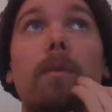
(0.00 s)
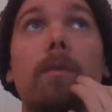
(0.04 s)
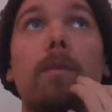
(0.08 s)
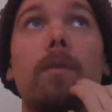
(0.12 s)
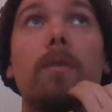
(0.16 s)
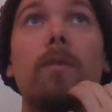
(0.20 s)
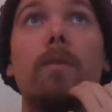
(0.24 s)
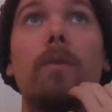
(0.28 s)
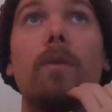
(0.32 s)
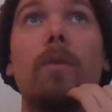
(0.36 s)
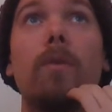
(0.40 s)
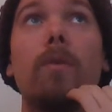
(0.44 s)

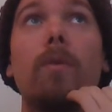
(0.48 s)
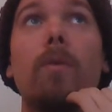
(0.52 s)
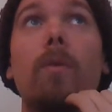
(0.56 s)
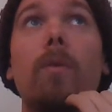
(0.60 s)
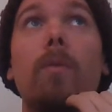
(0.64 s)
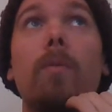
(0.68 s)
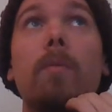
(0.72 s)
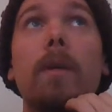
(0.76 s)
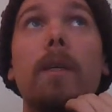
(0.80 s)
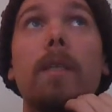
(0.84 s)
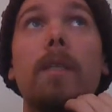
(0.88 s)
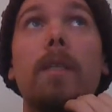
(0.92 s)
You don't
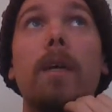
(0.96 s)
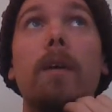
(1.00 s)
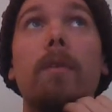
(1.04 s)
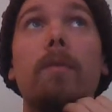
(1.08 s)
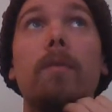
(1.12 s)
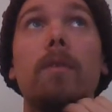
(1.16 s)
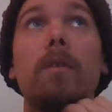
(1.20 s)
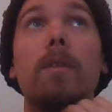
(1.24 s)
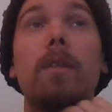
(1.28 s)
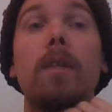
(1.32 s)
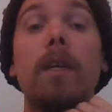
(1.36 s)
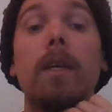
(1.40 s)
always have
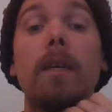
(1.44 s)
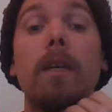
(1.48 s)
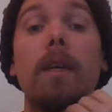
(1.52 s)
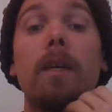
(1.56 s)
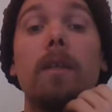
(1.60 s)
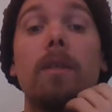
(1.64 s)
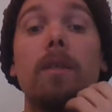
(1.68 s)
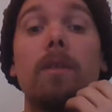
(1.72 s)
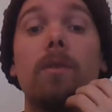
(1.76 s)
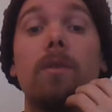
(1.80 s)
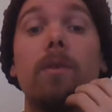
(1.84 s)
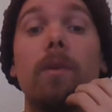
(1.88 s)
to say
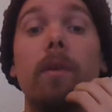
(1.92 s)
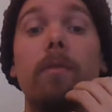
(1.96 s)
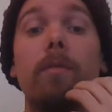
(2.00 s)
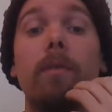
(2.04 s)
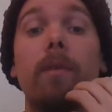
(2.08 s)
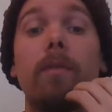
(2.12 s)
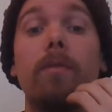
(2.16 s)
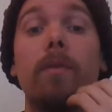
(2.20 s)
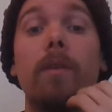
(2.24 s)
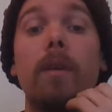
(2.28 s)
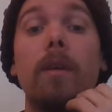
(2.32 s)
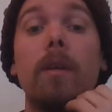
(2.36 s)
yes to
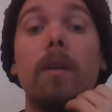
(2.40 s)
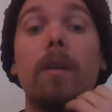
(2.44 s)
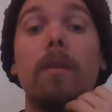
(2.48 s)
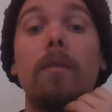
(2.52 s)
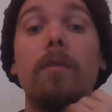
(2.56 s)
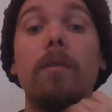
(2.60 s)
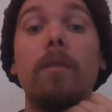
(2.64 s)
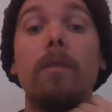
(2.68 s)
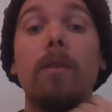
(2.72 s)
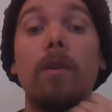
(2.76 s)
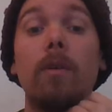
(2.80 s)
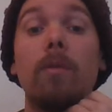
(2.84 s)
everything,
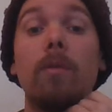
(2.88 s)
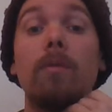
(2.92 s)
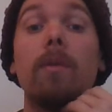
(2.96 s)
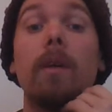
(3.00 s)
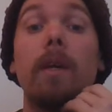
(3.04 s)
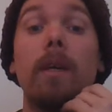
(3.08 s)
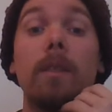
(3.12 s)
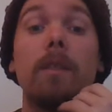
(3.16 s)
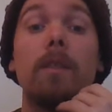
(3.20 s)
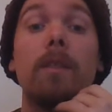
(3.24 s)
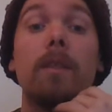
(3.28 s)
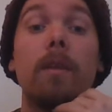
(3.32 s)
even though
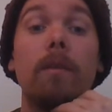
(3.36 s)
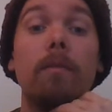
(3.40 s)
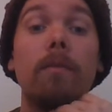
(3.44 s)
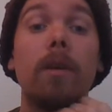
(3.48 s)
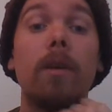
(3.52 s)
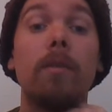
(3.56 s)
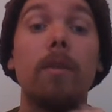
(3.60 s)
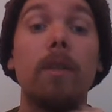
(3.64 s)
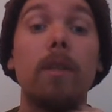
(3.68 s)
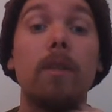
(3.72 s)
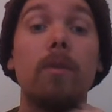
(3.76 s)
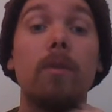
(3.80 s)
that's a
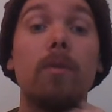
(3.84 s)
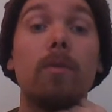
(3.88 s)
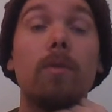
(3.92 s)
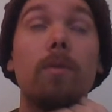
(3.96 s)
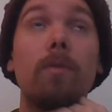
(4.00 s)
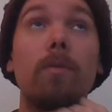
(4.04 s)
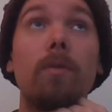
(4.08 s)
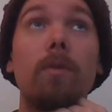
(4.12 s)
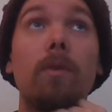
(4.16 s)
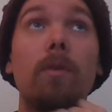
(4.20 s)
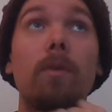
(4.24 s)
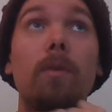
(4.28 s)
very
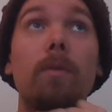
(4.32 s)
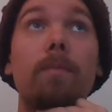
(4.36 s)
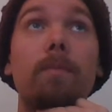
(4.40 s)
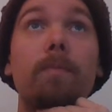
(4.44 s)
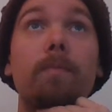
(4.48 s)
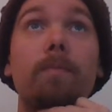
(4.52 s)
useful